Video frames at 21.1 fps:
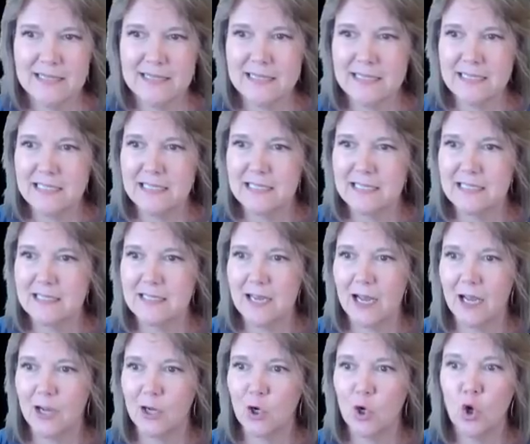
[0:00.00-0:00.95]
is
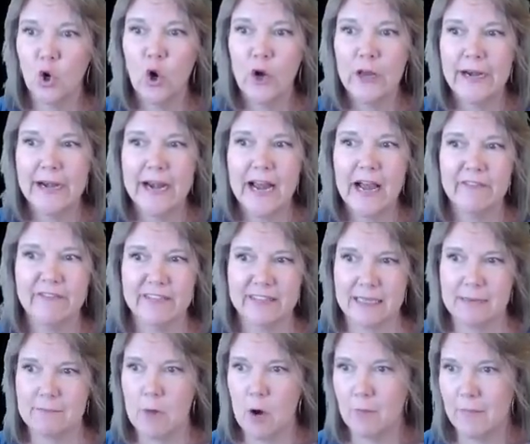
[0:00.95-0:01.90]
good enough at
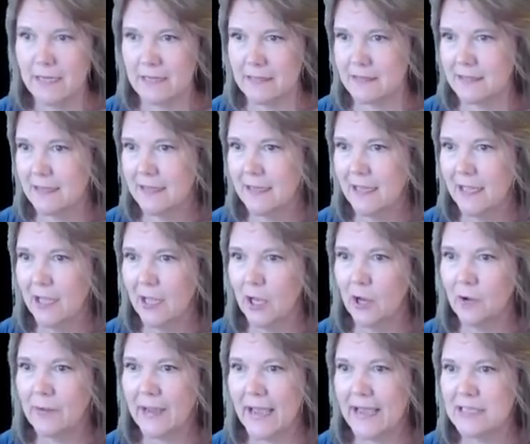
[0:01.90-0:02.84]
the moment.
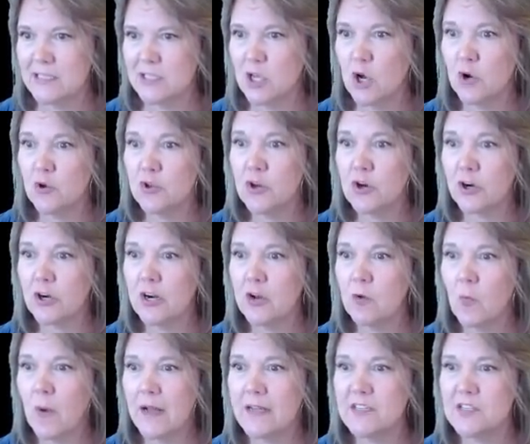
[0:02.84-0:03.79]
Okay, so you're going to
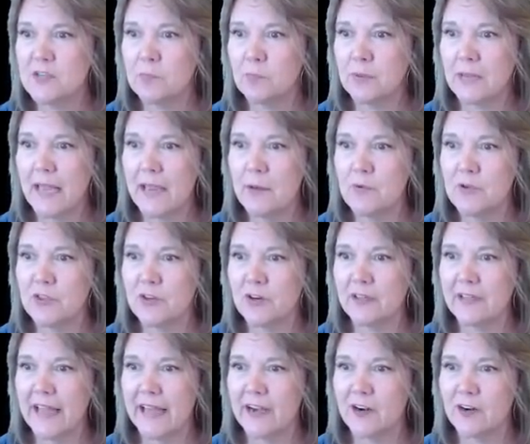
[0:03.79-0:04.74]
want to play with your
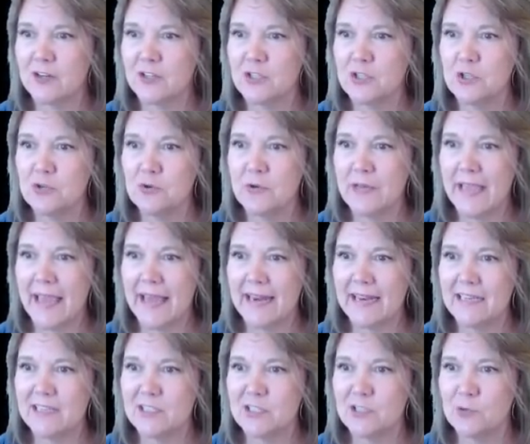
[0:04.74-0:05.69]
letter to get
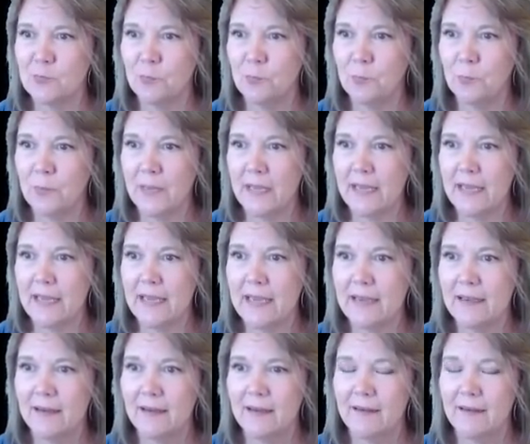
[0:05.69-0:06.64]
it to be